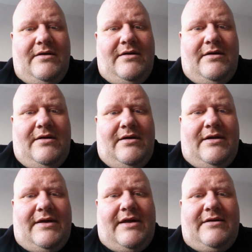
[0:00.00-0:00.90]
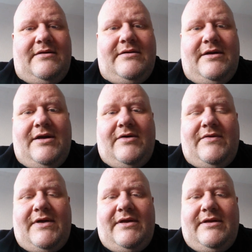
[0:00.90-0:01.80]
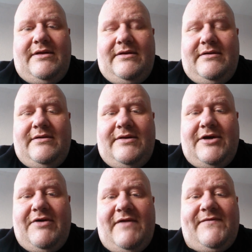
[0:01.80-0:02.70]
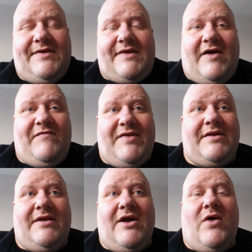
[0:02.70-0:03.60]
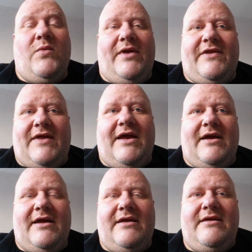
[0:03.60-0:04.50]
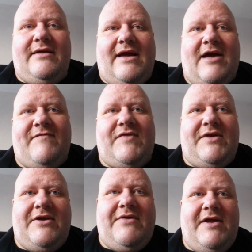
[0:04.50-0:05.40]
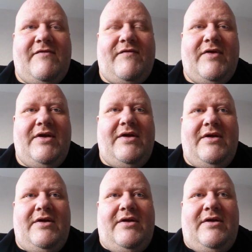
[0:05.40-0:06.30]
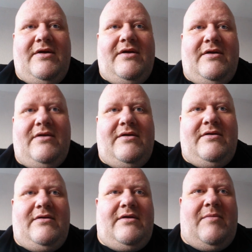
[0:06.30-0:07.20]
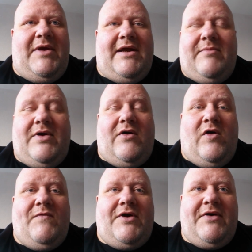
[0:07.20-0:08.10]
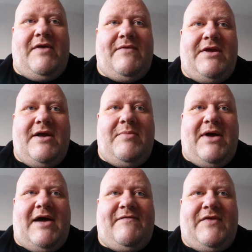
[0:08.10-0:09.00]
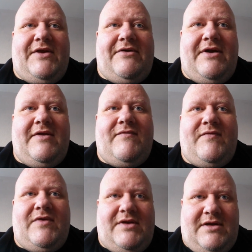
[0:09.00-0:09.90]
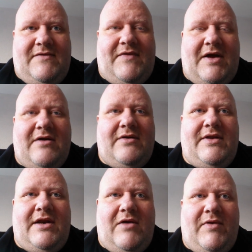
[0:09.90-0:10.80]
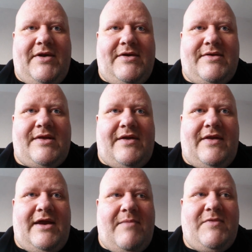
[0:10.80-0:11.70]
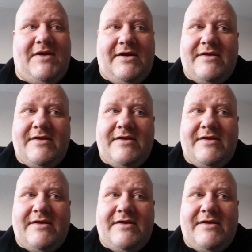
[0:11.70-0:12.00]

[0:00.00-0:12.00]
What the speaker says: And then, that the grief itself isn't the only thing. After the grief, I mean, I'm not over grieving yet, but after the grief, you've then got the loneliness and the emptiness.